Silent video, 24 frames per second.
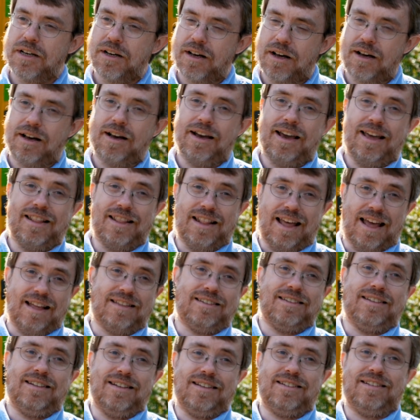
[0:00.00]
And
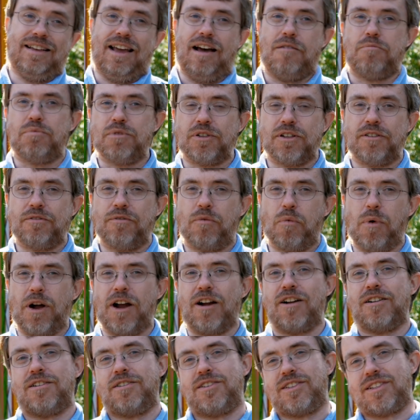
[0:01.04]
that's an example of
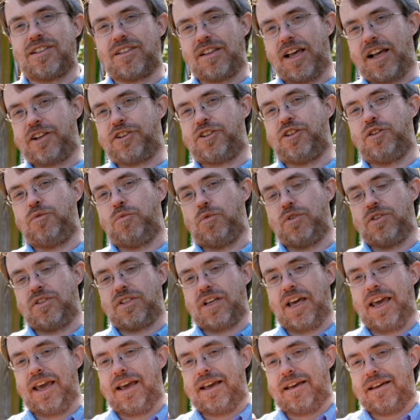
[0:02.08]
where selection would
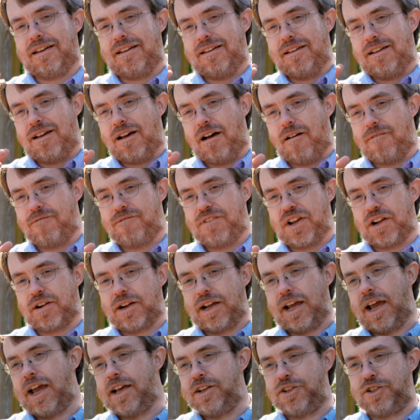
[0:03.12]
take a
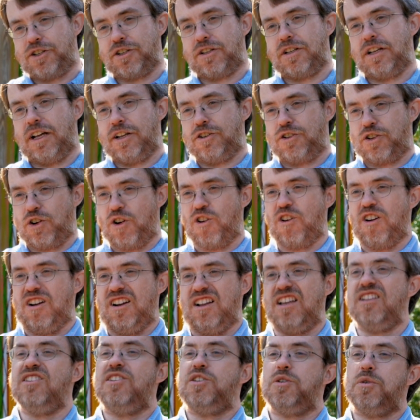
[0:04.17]
variation and turn it
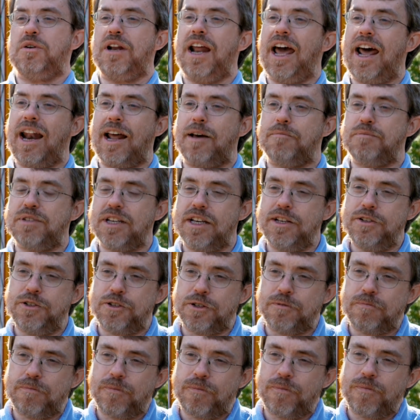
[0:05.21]
into an
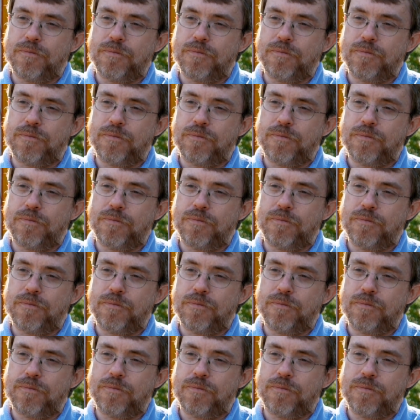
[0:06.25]
adaptation.